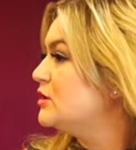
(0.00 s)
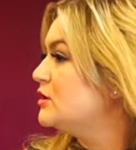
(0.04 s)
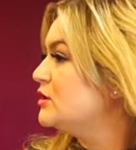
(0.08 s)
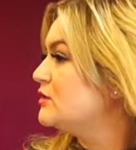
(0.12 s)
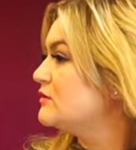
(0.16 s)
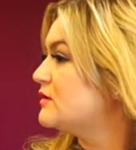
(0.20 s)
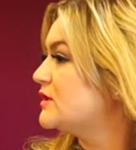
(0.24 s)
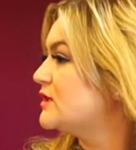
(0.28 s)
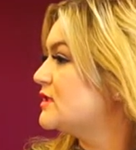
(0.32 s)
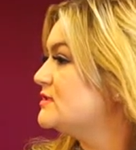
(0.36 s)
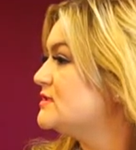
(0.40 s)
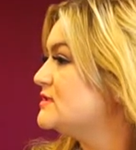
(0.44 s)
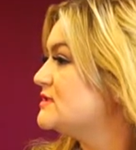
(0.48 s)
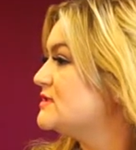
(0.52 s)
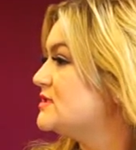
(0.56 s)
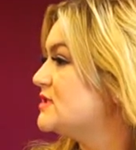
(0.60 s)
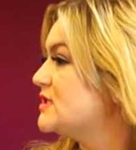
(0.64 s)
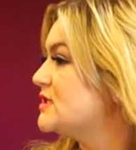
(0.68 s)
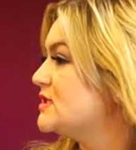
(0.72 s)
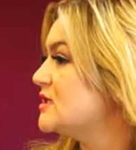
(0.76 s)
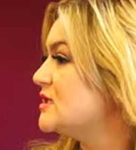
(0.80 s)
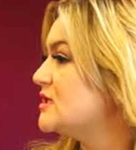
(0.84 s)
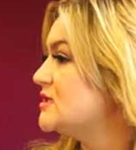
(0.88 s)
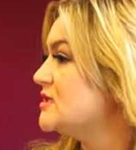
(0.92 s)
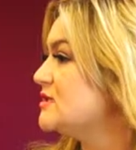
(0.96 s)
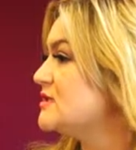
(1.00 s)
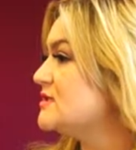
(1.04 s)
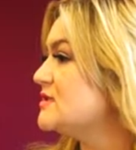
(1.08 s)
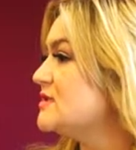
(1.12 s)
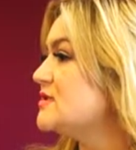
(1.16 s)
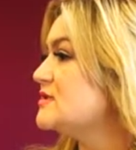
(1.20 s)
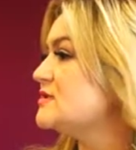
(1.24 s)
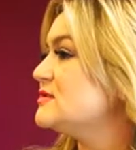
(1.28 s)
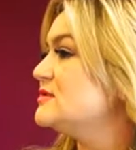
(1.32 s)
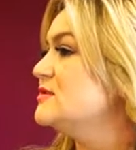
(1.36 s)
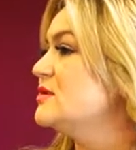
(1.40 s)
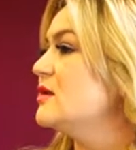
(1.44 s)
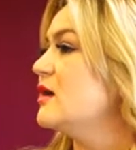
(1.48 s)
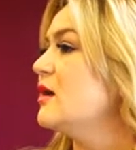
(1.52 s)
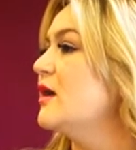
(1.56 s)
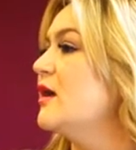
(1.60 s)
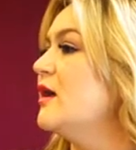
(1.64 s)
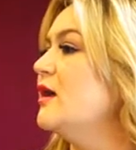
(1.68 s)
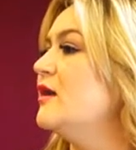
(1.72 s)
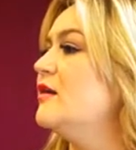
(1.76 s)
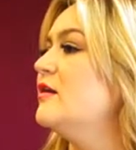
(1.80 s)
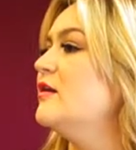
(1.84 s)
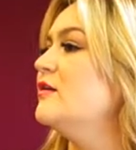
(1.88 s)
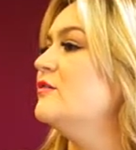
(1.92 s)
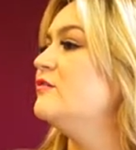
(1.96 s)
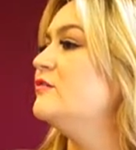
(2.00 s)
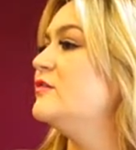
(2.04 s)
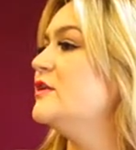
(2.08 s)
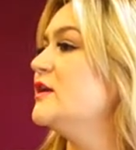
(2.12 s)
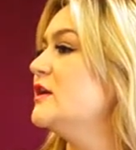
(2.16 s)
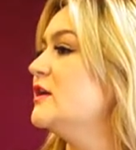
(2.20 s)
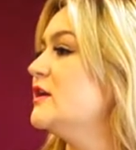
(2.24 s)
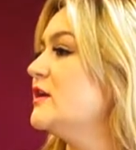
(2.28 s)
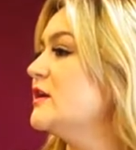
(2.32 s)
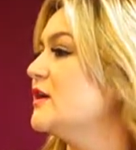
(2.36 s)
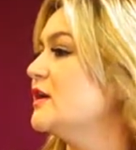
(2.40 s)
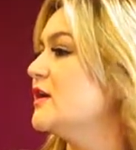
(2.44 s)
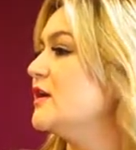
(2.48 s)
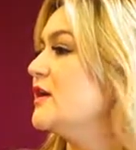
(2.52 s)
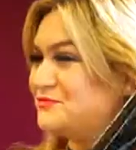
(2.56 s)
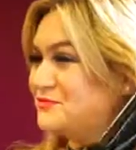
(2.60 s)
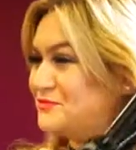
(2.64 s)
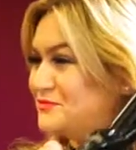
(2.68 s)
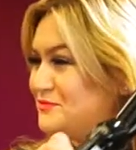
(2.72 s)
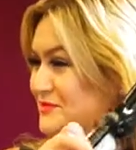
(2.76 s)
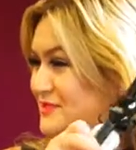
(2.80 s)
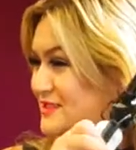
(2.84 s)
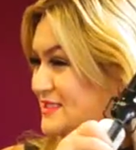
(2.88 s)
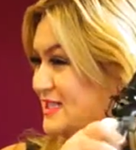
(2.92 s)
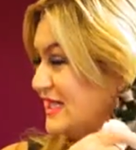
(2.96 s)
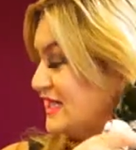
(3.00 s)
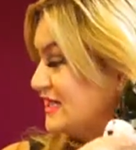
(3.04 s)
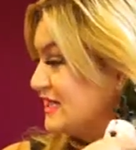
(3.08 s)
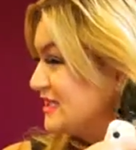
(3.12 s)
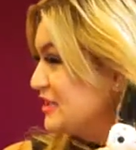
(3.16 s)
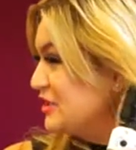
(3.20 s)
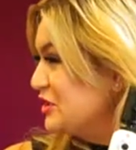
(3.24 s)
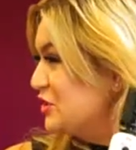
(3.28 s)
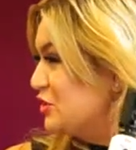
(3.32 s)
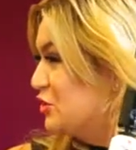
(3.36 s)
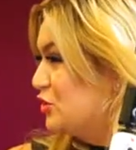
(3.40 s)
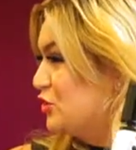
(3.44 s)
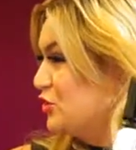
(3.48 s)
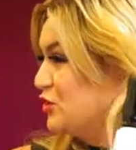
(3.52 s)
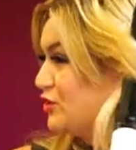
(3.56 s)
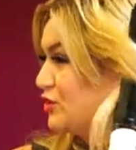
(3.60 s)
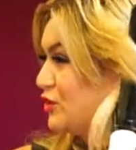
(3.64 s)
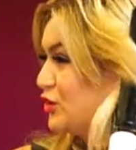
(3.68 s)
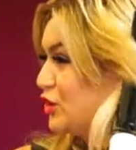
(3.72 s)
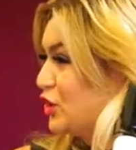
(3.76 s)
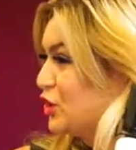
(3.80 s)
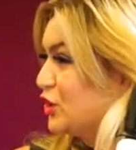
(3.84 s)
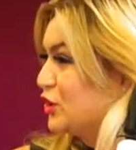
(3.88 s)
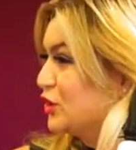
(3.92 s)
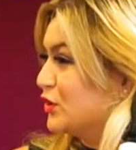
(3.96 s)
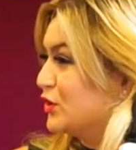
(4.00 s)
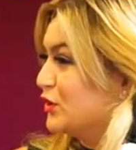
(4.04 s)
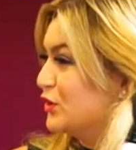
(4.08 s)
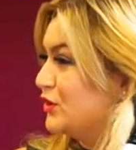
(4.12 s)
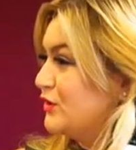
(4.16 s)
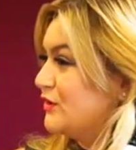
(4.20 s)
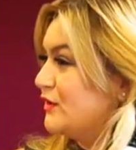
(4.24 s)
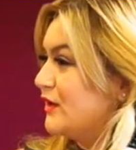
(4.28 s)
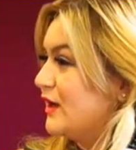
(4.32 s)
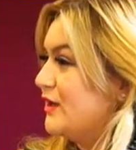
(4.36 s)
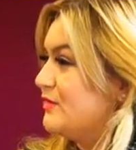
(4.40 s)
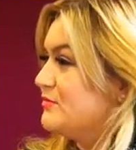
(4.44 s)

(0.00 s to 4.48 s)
You can see that this is not a very technical curl.